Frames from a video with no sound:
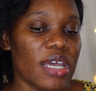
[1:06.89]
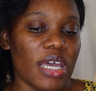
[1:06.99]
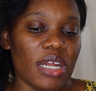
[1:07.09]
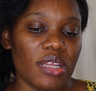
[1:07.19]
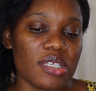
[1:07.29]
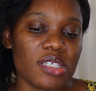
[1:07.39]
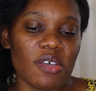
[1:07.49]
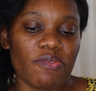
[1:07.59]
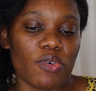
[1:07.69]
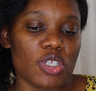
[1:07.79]
And then this is
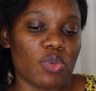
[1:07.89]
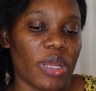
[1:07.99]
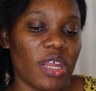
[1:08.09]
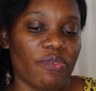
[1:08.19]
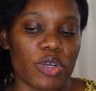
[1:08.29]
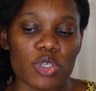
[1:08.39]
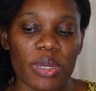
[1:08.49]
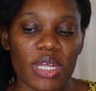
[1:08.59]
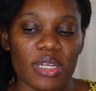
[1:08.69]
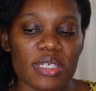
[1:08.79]
the 420.
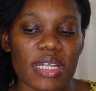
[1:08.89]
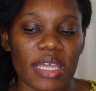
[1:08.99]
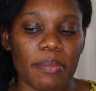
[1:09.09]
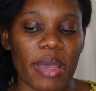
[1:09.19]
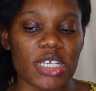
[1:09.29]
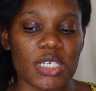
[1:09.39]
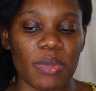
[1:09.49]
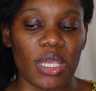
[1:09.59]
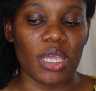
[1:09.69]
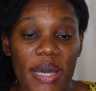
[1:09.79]
420 looks like it matches
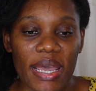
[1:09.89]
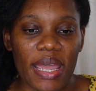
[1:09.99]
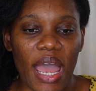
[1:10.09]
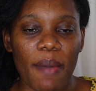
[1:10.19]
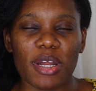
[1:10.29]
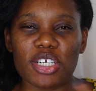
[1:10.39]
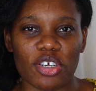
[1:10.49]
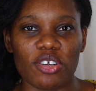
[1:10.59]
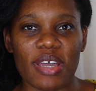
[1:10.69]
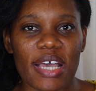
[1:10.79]
me, but I'm gonna
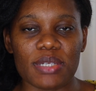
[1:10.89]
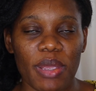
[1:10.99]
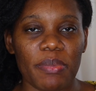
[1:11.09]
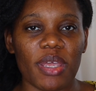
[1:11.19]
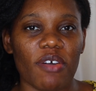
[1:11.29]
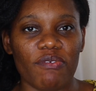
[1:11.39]
show you guys maybe a